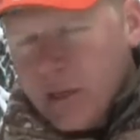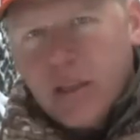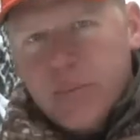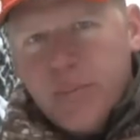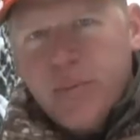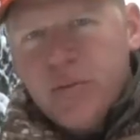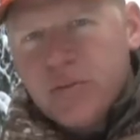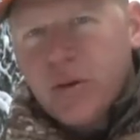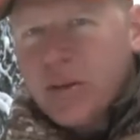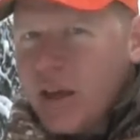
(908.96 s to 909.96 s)
Now, they've been
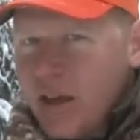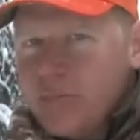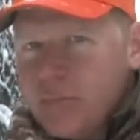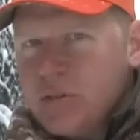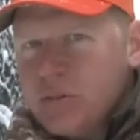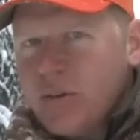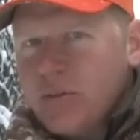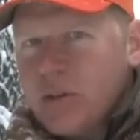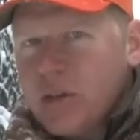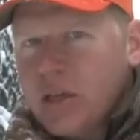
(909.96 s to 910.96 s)
moved around, they haven't been
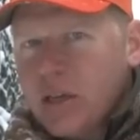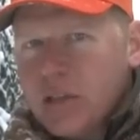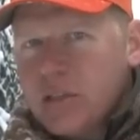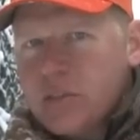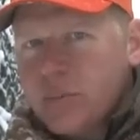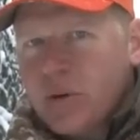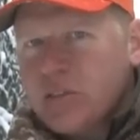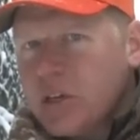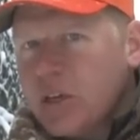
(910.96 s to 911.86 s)
driven. This is a pressure